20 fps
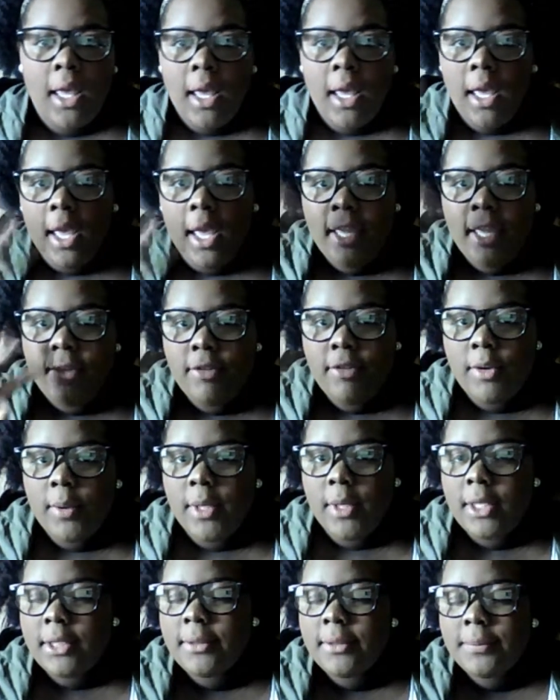Hey
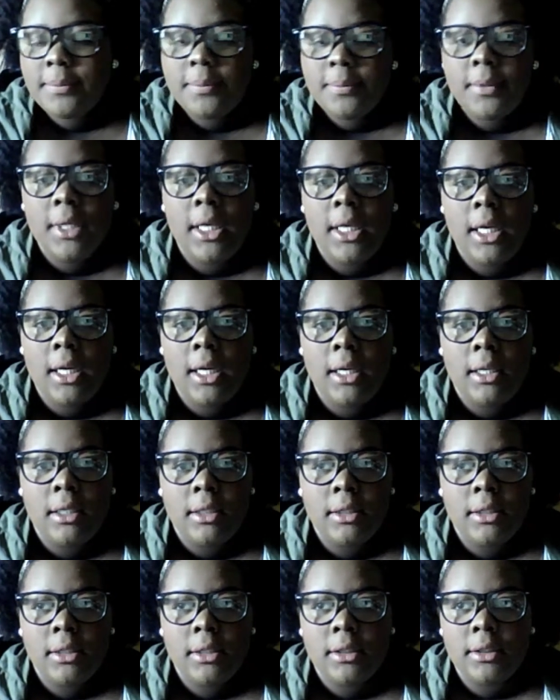everyone,
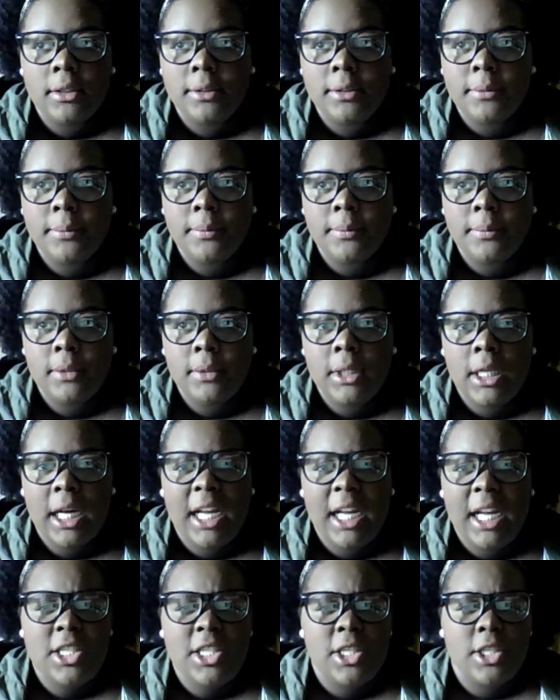I
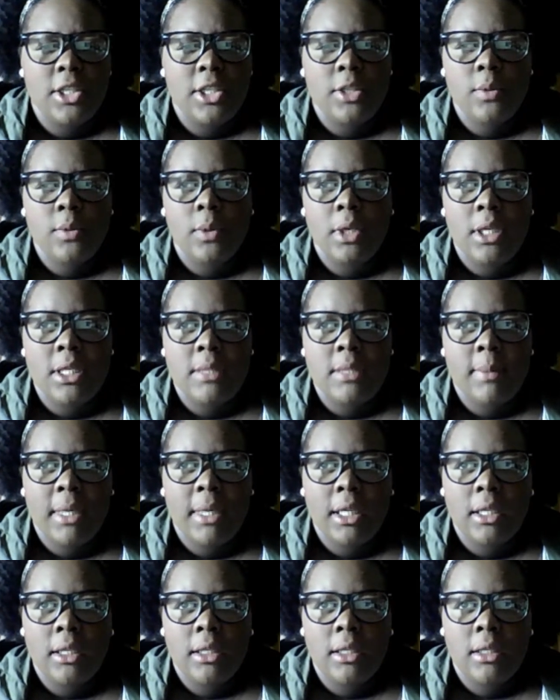actually just wanted to make
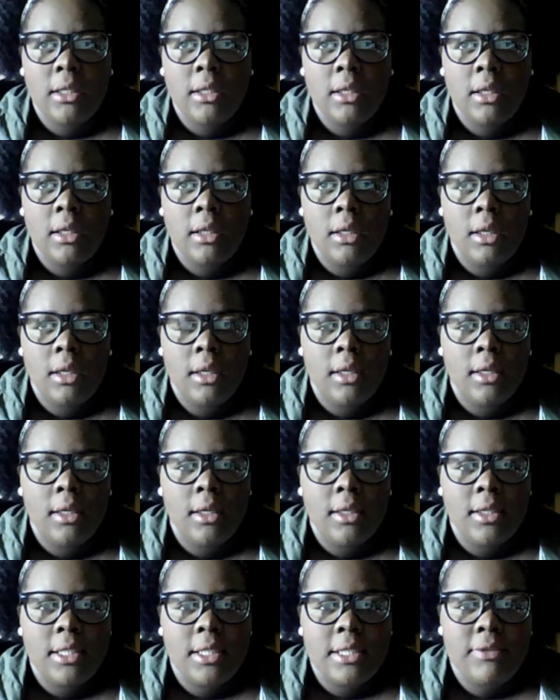
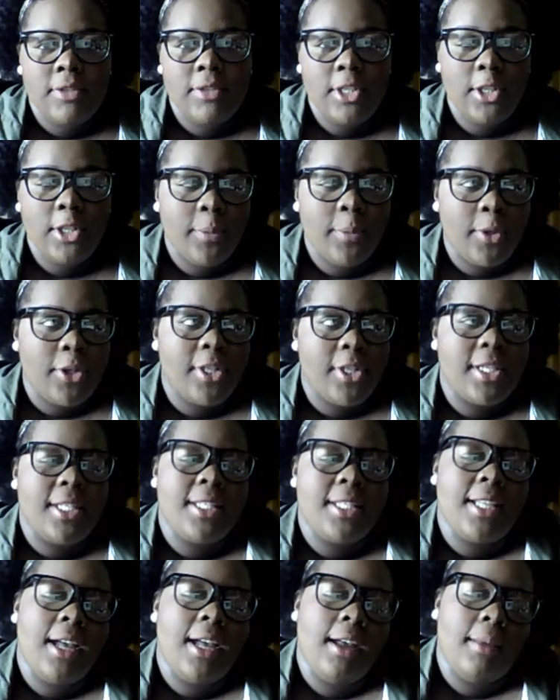this video
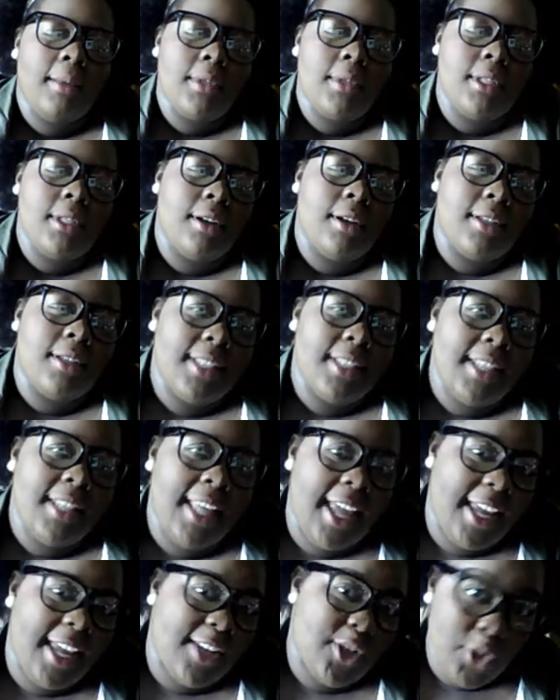because I'm starting
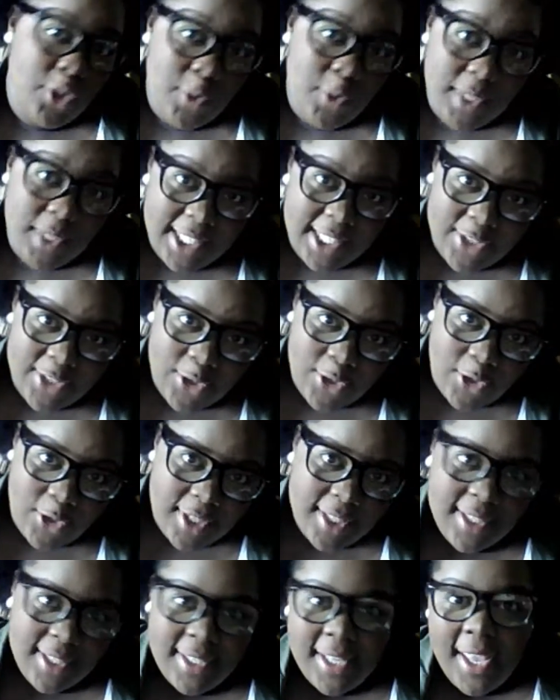a juice
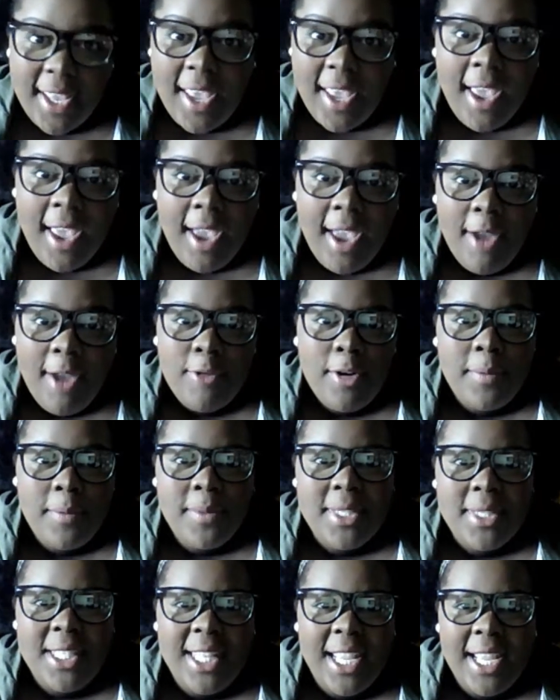detox from
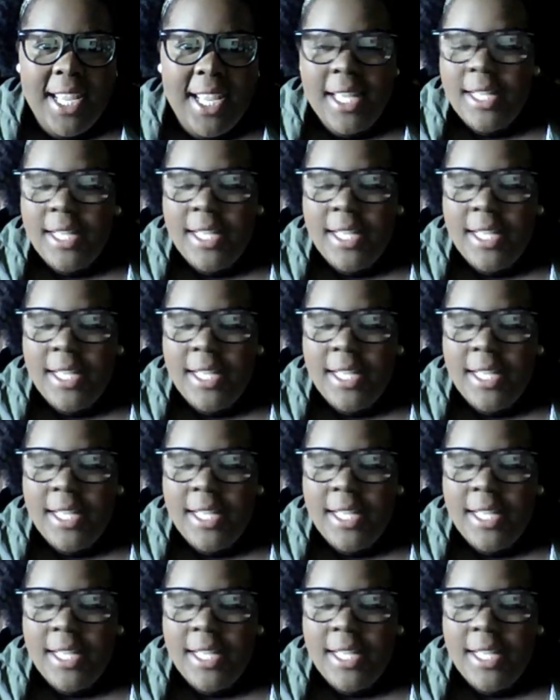today.